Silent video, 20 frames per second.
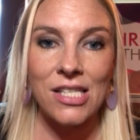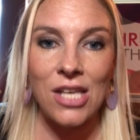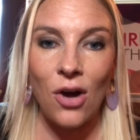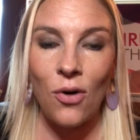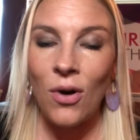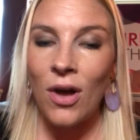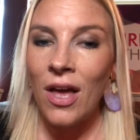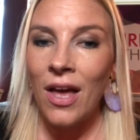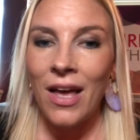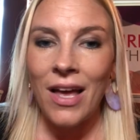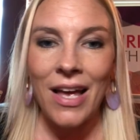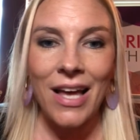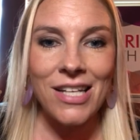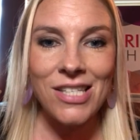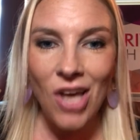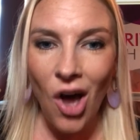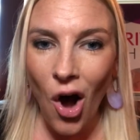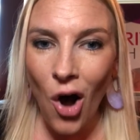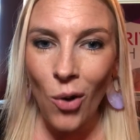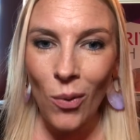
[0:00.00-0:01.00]
So
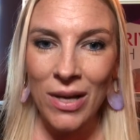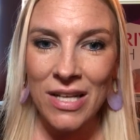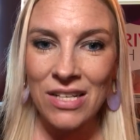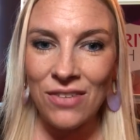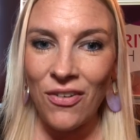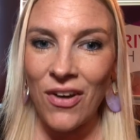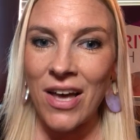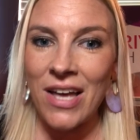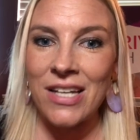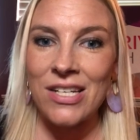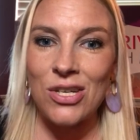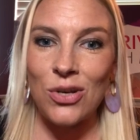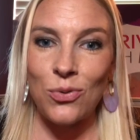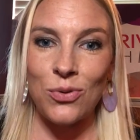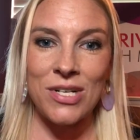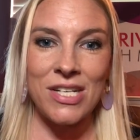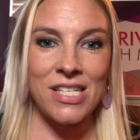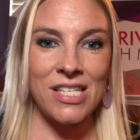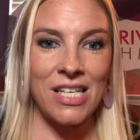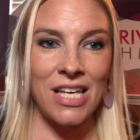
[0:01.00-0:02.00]
it's always fun to
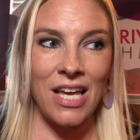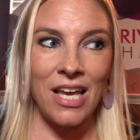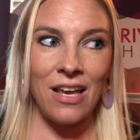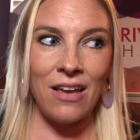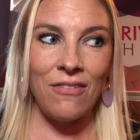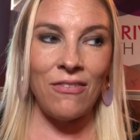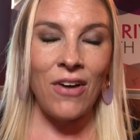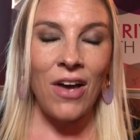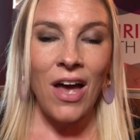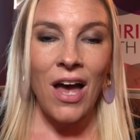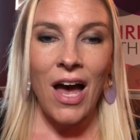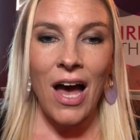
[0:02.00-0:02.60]
receive